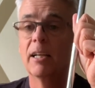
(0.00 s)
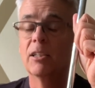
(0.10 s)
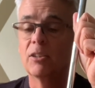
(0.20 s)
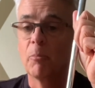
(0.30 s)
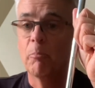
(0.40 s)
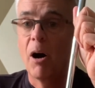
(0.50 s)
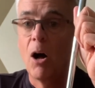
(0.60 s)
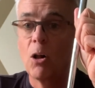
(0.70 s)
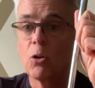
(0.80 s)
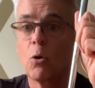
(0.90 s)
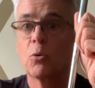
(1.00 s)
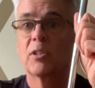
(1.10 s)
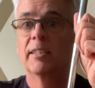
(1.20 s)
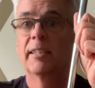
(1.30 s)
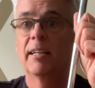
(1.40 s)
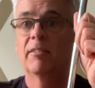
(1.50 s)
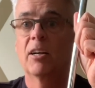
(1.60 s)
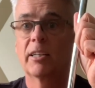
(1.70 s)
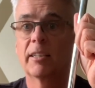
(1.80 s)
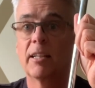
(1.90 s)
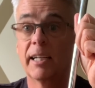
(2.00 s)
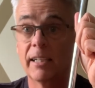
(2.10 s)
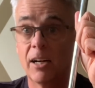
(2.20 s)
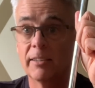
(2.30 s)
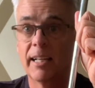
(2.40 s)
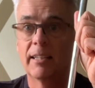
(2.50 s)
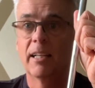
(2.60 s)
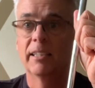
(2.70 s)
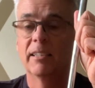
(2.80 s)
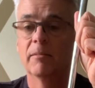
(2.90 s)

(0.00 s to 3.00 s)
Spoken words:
the ball goes on that target line, on that line.